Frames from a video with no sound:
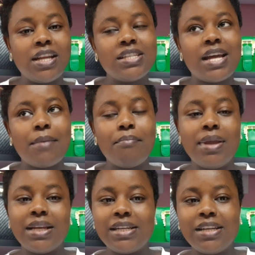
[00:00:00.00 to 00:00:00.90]
rent a
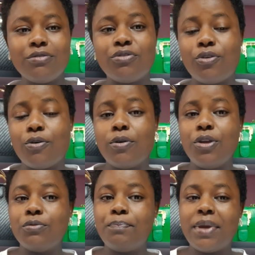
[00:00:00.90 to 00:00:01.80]
building for,
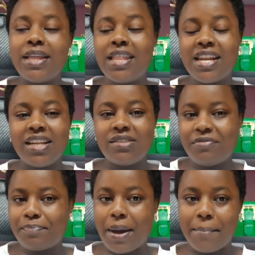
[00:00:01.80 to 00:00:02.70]
you pay the rent
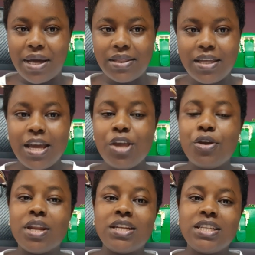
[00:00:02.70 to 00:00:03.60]
per month,
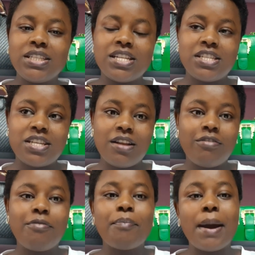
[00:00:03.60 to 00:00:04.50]
you're renting the
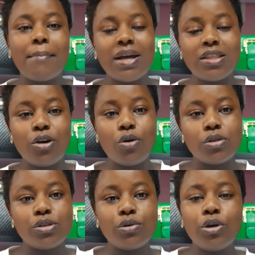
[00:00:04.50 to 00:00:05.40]
shelf per month
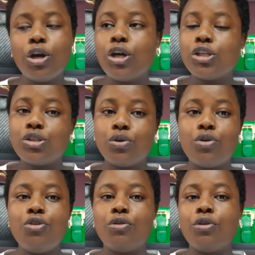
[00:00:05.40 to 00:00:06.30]
also. So
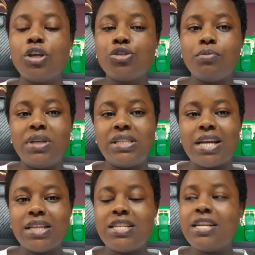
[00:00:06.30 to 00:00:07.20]
you're going to be
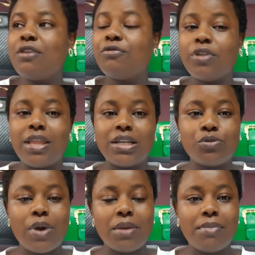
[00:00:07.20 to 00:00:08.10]
charged for
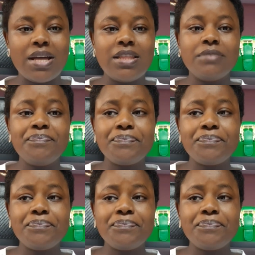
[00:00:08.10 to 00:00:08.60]
that 1 month.